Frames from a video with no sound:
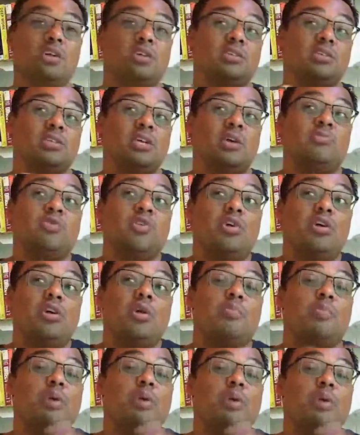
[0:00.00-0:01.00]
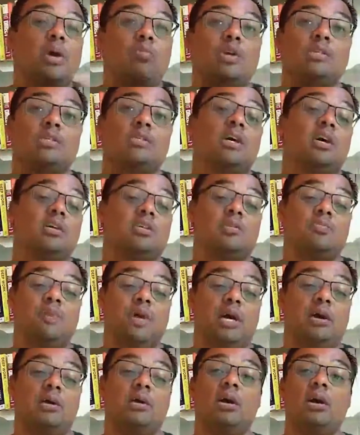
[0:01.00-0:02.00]
So I'm doing a bit of research
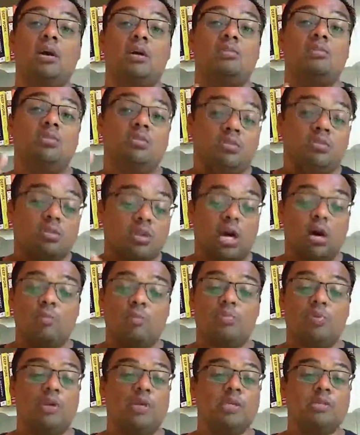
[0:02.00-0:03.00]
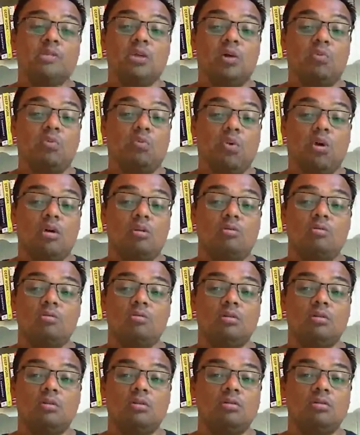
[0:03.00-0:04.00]
about, do the companies I want,
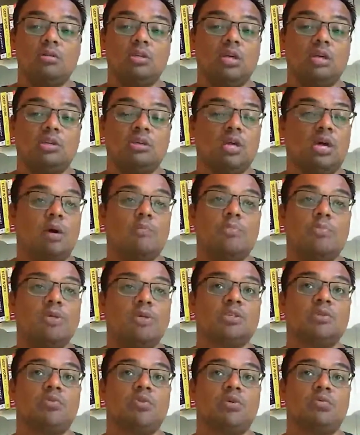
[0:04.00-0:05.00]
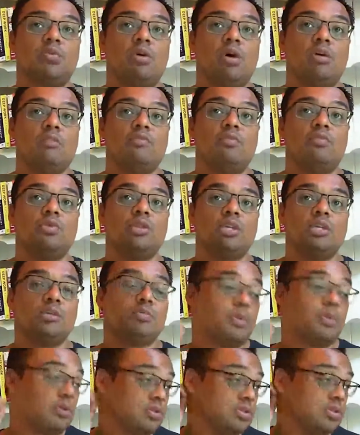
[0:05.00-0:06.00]
you know, the companies I want to work for, will they
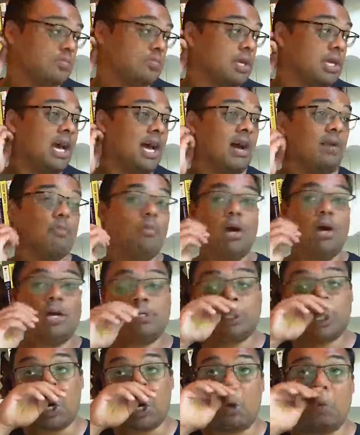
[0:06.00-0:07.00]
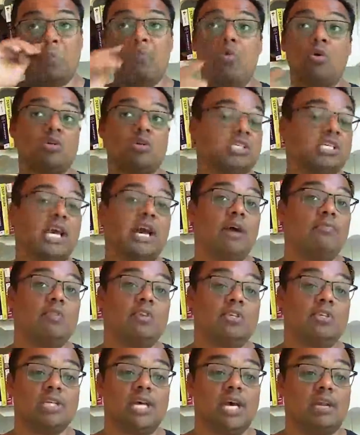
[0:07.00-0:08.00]
sponsor me? And my job, what's the
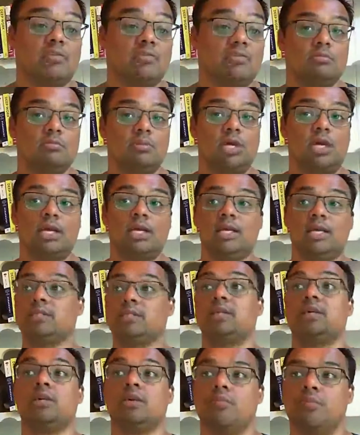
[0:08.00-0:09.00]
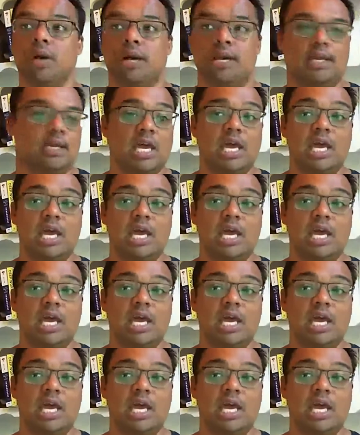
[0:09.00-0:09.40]
average salary? Like, is it going to pay enough?